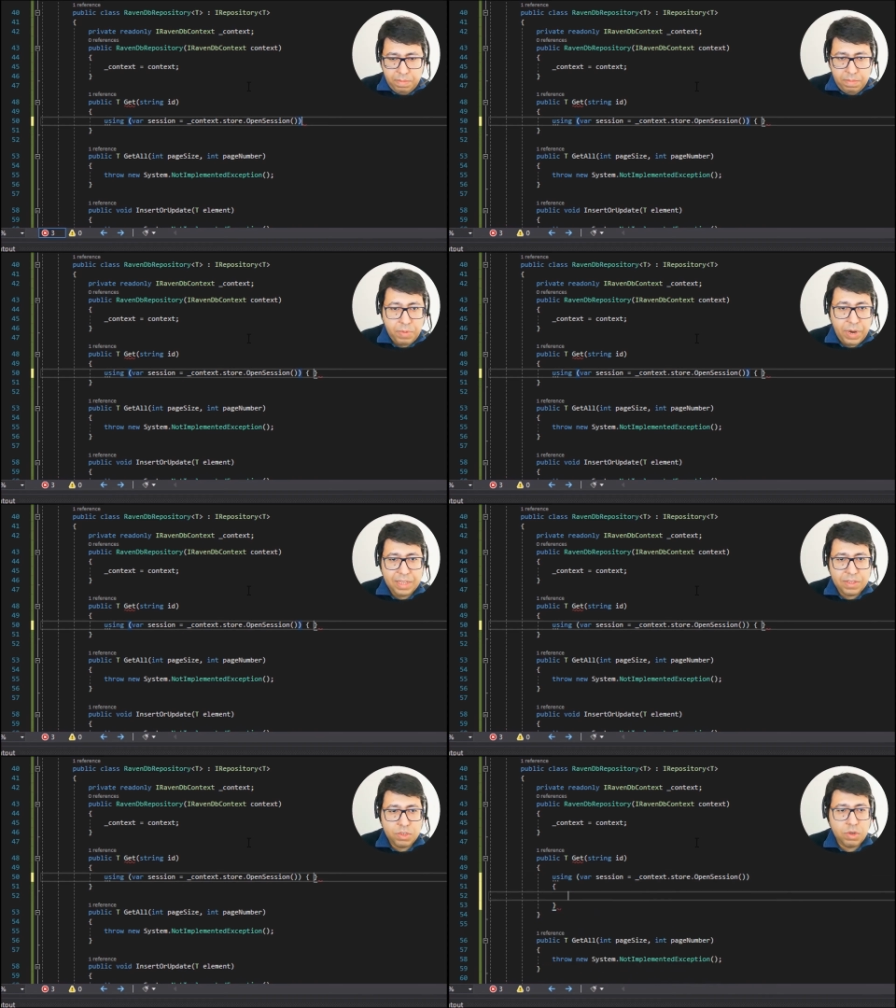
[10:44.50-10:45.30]

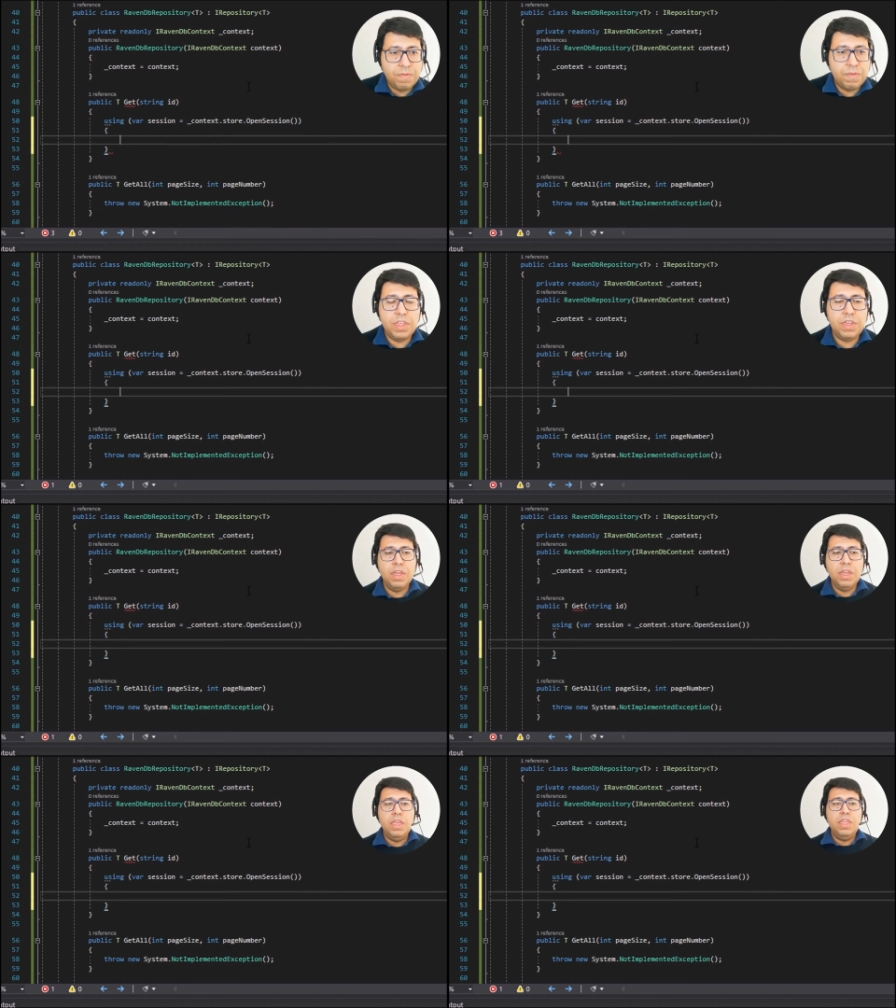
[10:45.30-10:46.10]
brackets over here.
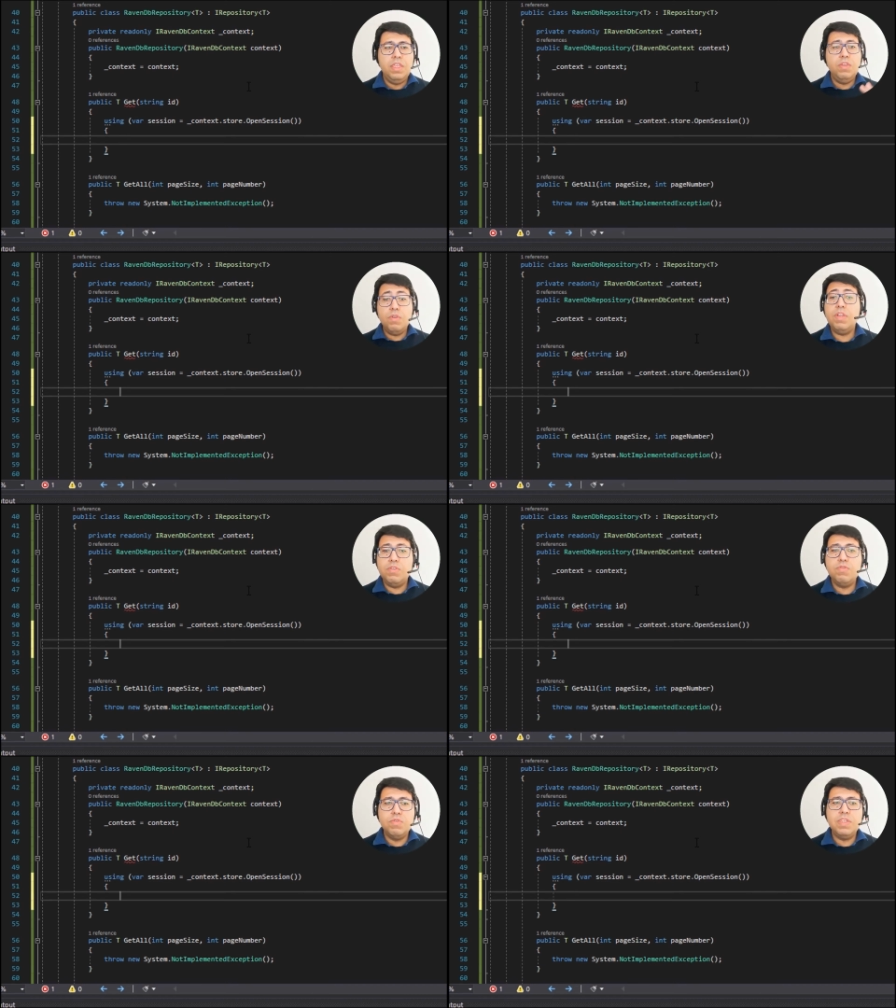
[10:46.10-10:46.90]
You don't need
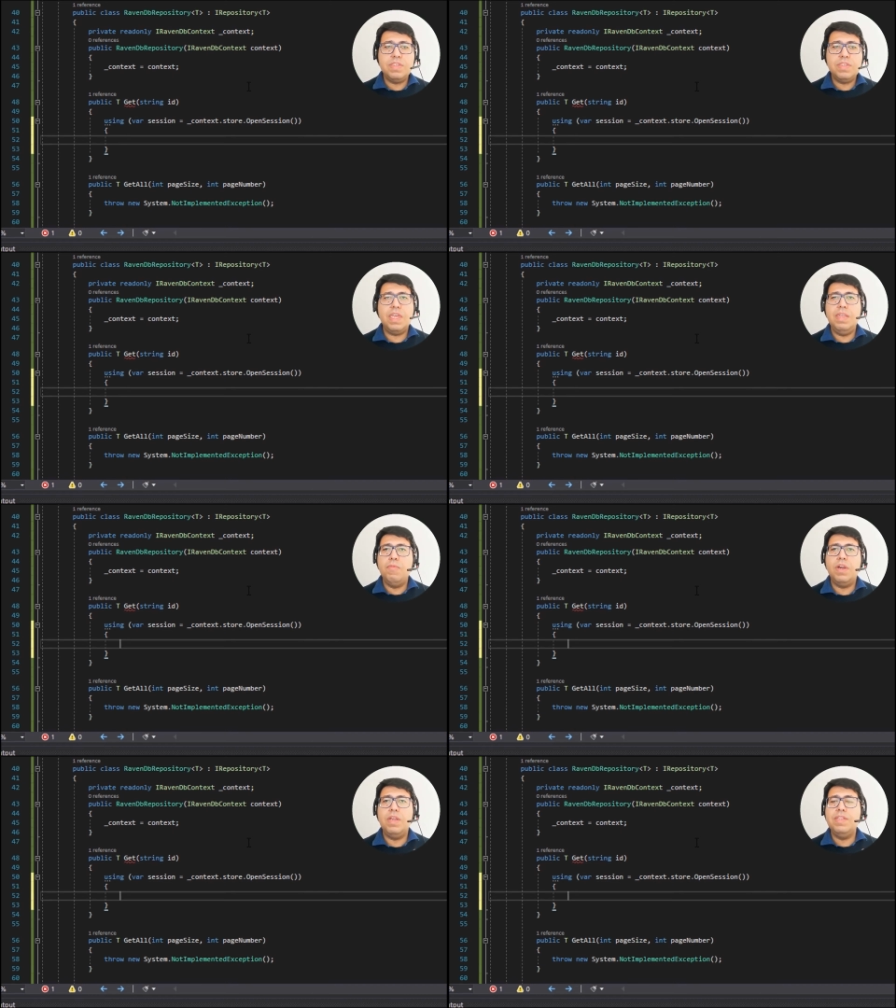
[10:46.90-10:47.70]
to do this
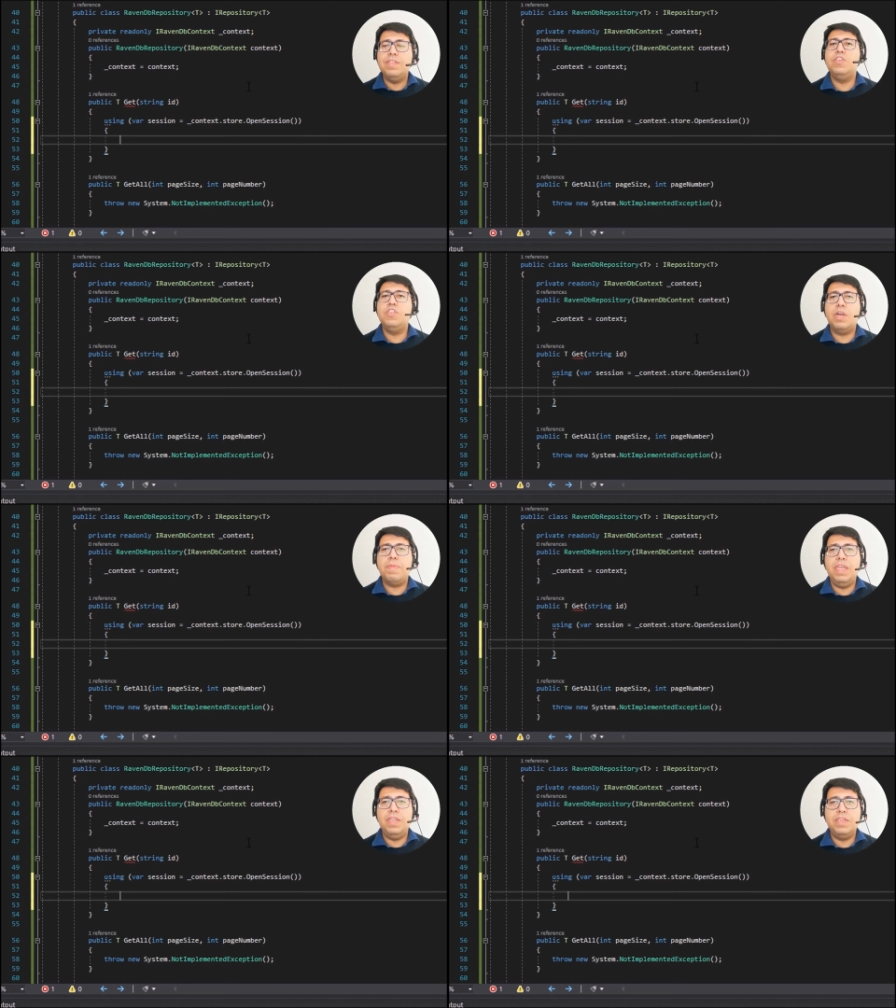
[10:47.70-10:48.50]
anymore in C Sharp
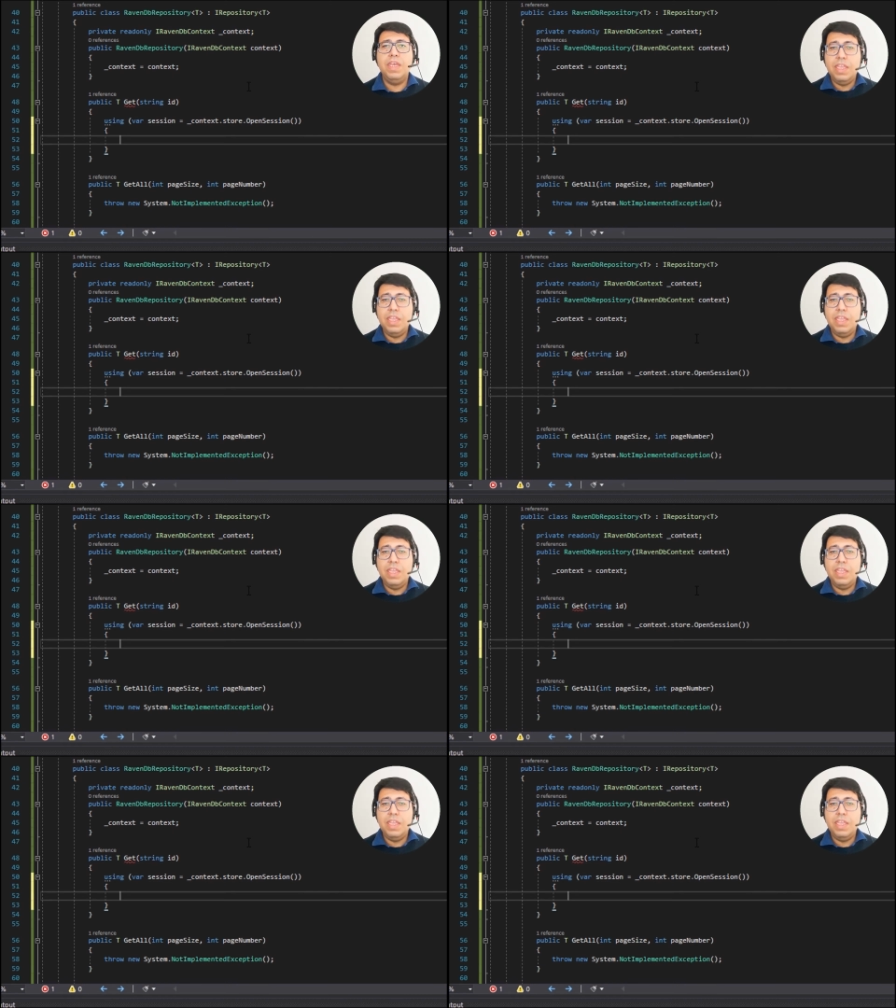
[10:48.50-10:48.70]
8.